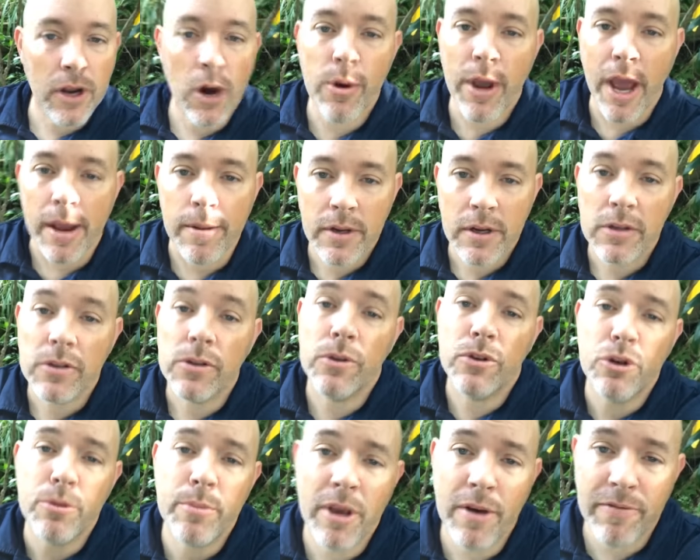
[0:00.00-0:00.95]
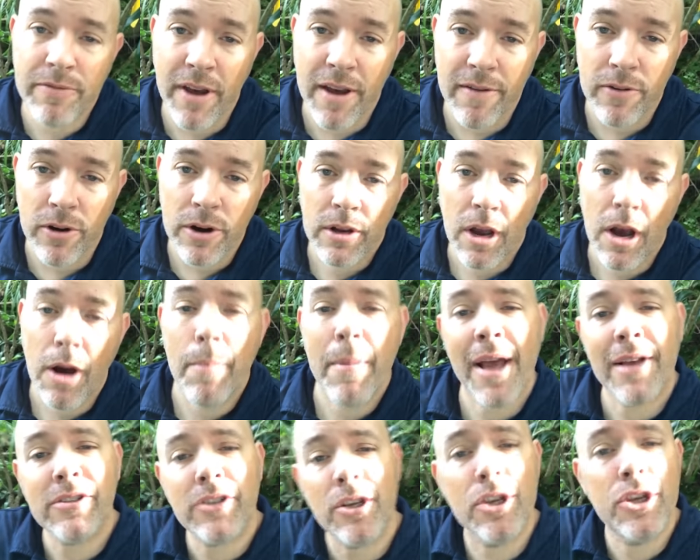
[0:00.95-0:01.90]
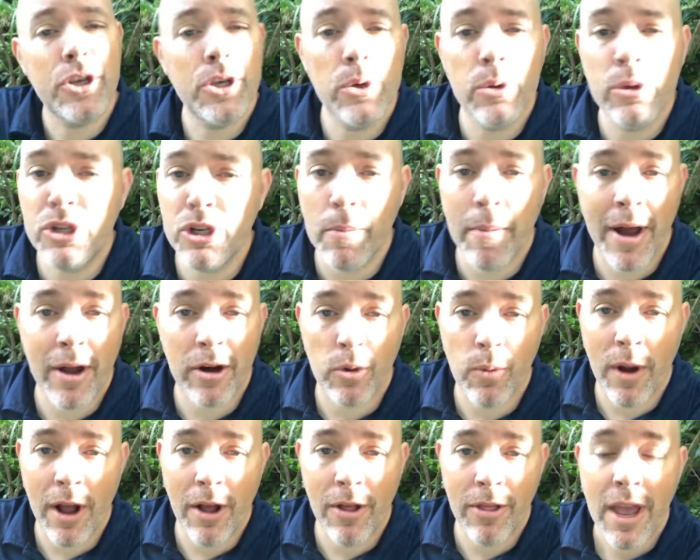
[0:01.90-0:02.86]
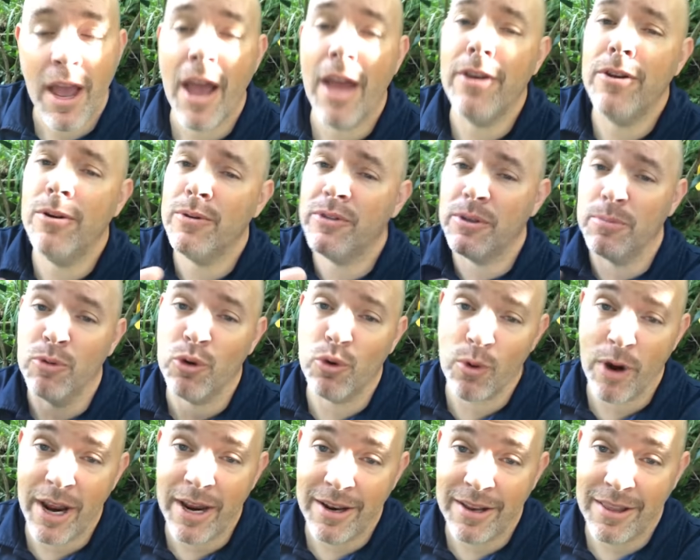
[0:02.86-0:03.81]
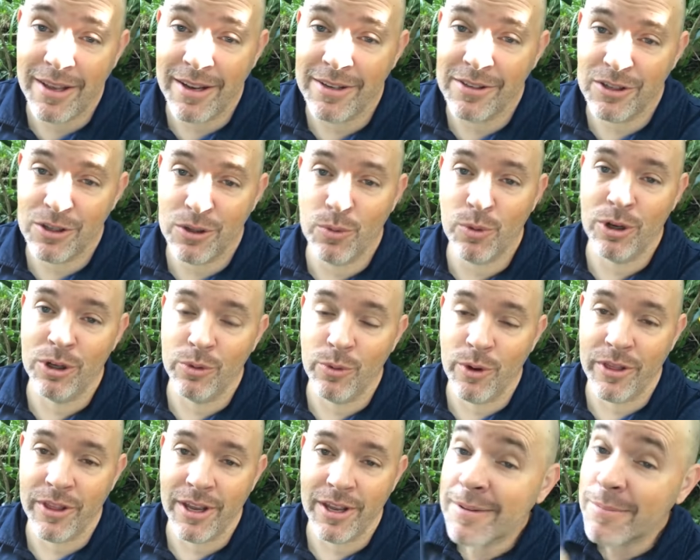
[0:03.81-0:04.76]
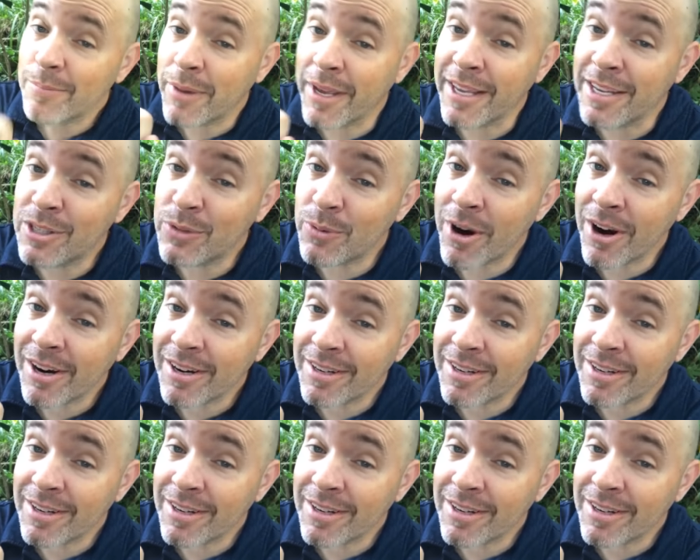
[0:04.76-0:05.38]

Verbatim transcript: Okay, so do me a favor. Amass a huge amount of wealth and do some great things in the world with it. Pinky swear?